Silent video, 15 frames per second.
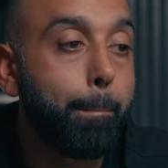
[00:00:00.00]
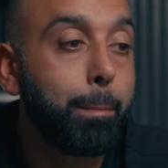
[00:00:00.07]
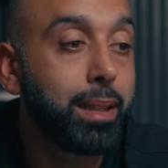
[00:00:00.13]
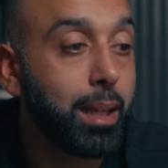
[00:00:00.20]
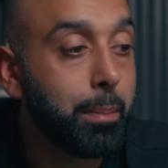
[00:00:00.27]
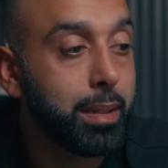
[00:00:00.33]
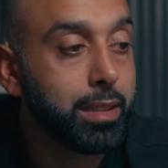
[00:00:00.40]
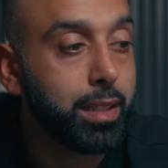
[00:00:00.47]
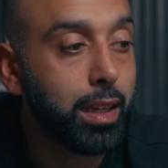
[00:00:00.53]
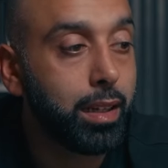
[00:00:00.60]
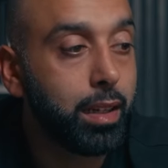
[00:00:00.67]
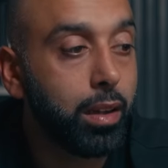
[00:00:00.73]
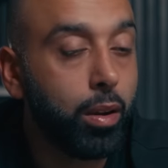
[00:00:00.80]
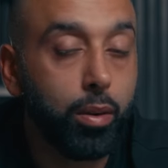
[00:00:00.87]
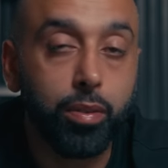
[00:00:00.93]
With that being
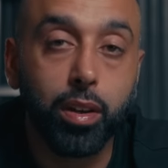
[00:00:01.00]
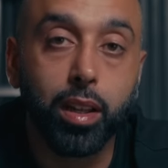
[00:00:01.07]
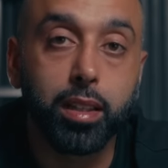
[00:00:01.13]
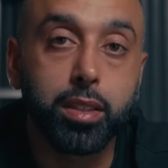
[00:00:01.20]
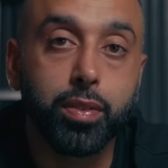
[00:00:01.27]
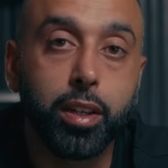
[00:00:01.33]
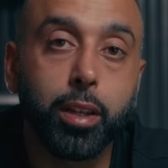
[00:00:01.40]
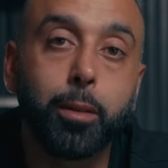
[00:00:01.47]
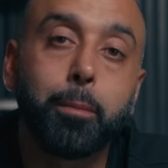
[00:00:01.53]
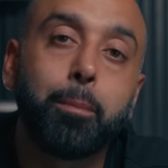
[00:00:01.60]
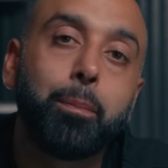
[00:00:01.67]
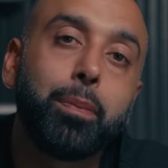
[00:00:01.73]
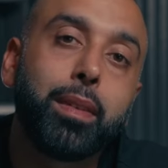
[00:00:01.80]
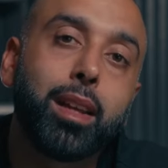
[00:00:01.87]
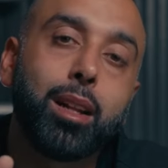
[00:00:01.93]
said, hopefully you like this video
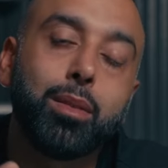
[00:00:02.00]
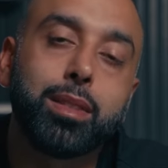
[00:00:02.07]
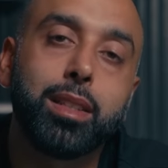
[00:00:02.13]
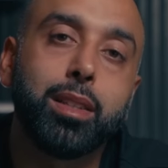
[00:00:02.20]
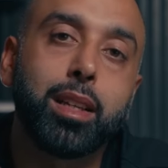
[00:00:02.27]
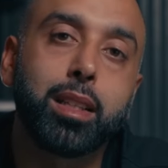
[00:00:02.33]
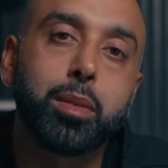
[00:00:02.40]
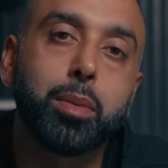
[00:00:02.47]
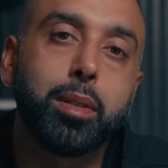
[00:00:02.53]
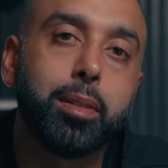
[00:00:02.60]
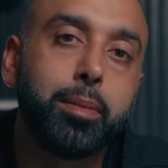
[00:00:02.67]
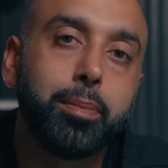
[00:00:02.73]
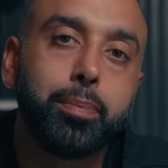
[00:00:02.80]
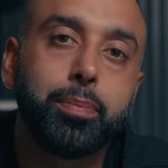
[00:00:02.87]
and I'll see you in the next one.